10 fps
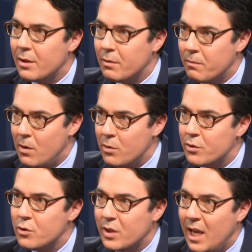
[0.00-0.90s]
that the
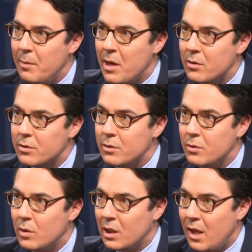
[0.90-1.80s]
voters who came out
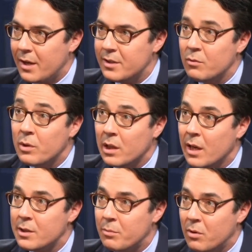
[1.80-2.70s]
to elect and
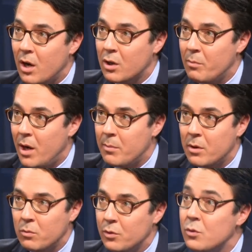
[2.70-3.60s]
re-elect Barack
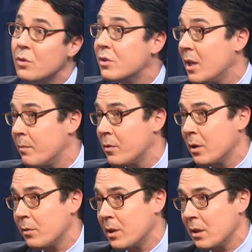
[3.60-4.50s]
Obama will do the same for
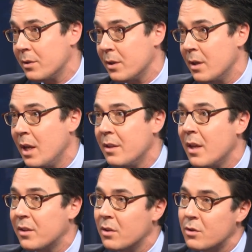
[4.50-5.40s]
Hillary Clinton,
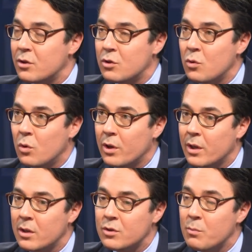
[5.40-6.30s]
that the
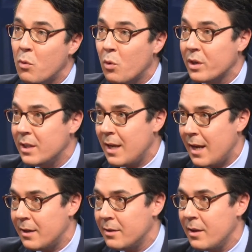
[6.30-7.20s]
historic support he
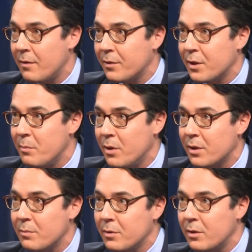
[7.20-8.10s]
had in the
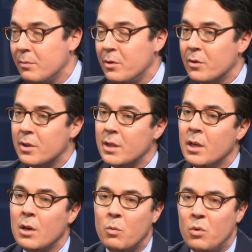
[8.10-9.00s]
African-American community
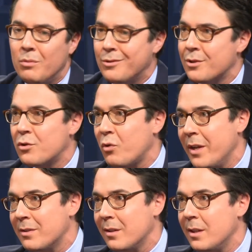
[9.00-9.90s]
will just
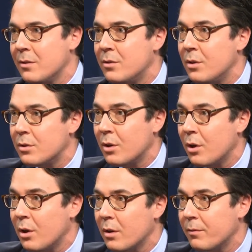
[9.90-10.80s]
translate to
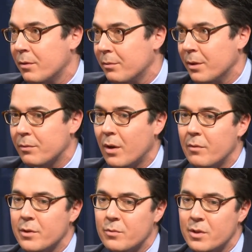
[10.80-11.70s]
her for, for
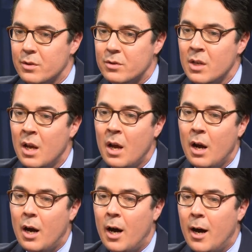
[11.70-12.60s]
obvious reasons.
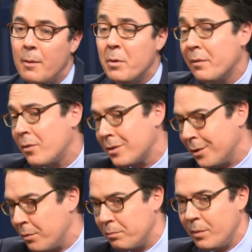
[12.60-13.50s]
But of course,
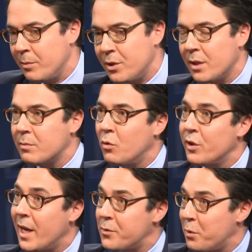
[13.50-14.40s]
maybe she has a more
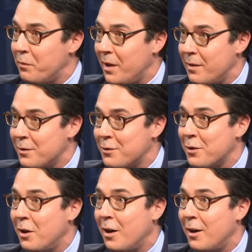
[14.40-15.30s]
natural advantage
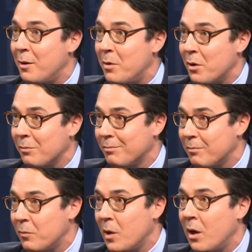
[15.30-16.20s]
among
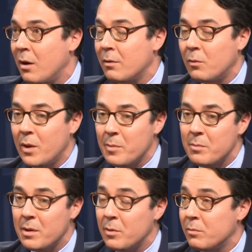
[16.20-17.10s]

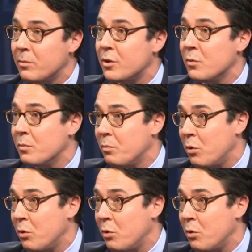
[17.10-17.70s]
women. Maybe she would